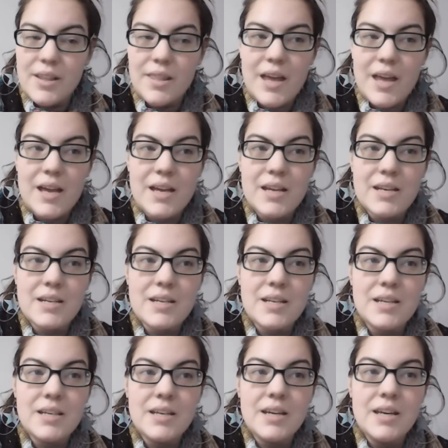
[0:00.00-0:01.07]

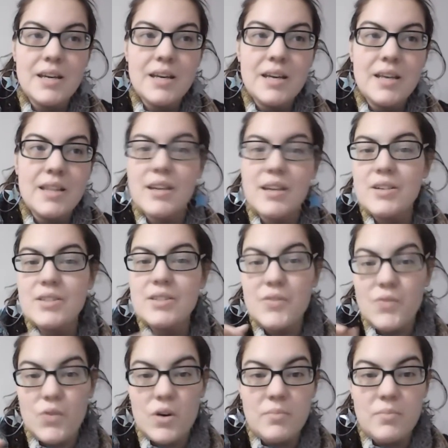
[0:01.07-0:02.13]
then there is a
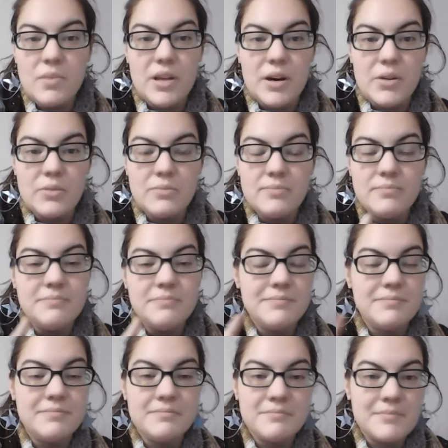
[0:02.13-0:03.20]
form below.
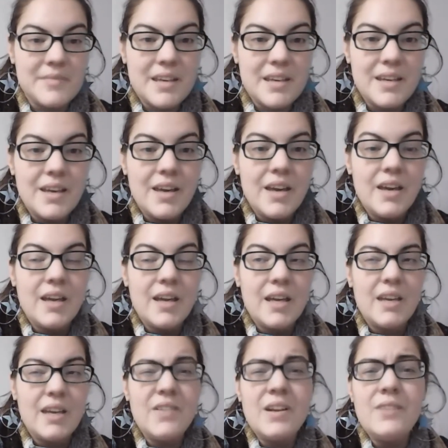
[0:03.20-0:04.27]

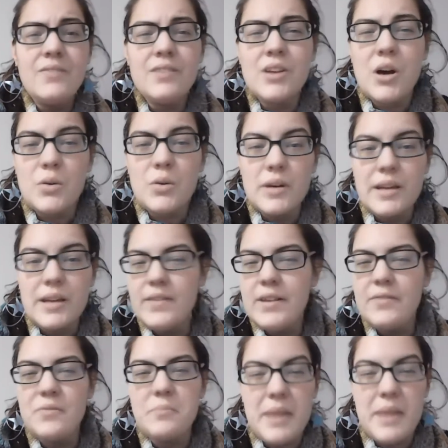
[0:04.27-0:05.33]
Even if no, even
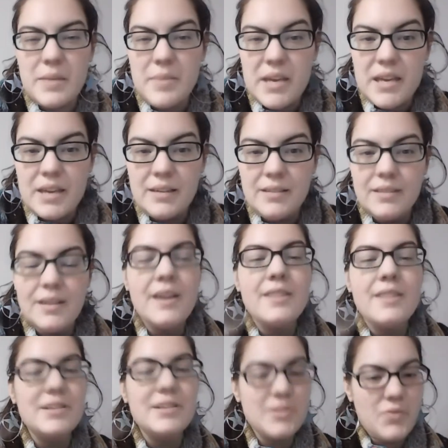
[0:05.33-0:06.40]
if maybe,
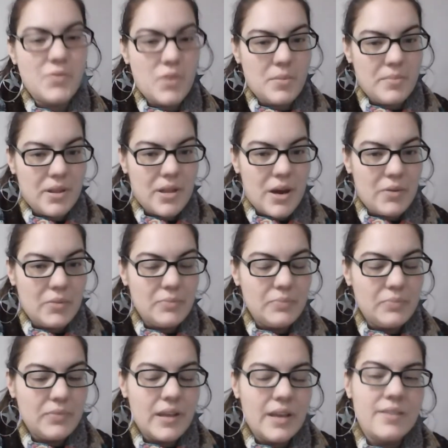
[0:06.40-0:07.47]
there's a form below
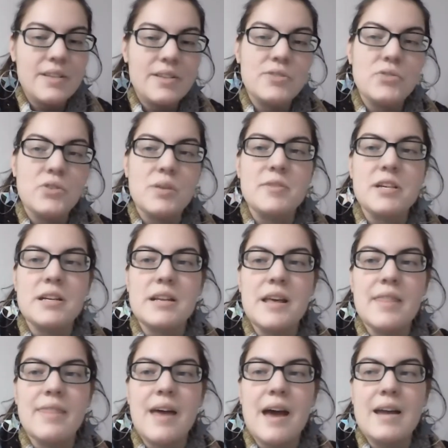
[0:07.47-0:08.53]
in the
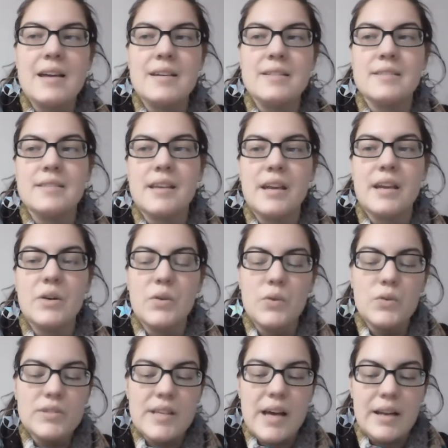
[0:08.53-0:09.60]
description that is a
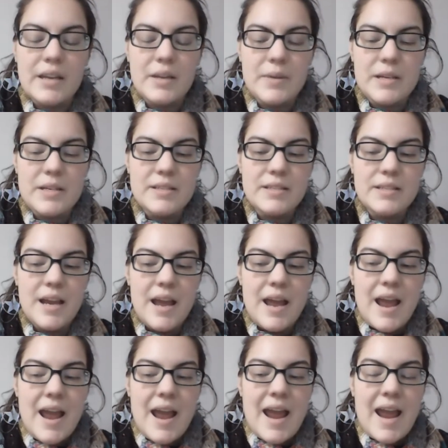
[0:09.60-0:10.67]
Google document.
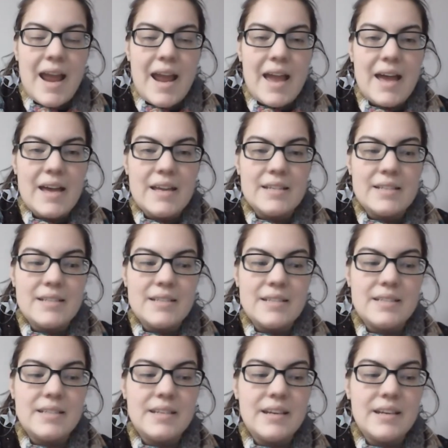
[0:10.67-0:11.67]
And